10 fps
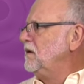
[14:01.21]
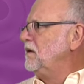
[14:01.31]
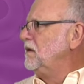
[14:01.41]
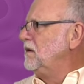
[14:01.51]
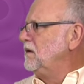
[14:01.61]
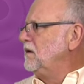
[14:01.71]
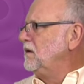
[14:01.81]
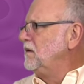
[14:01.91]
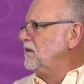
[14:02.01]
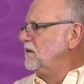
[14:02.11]

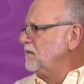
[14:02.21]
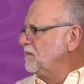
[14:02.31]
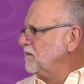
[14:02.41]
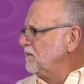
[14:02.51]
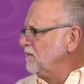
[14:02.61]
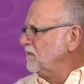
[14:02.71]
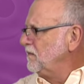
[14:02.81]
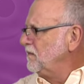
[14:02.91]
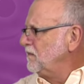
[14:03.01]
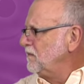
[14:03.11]

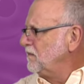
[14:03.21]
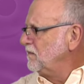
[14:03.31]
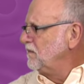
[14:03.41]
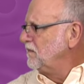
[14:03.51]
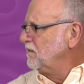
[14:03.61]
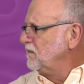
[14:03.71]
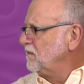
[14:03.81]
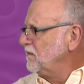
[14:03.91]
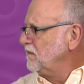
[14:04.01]
This person isn't speaking.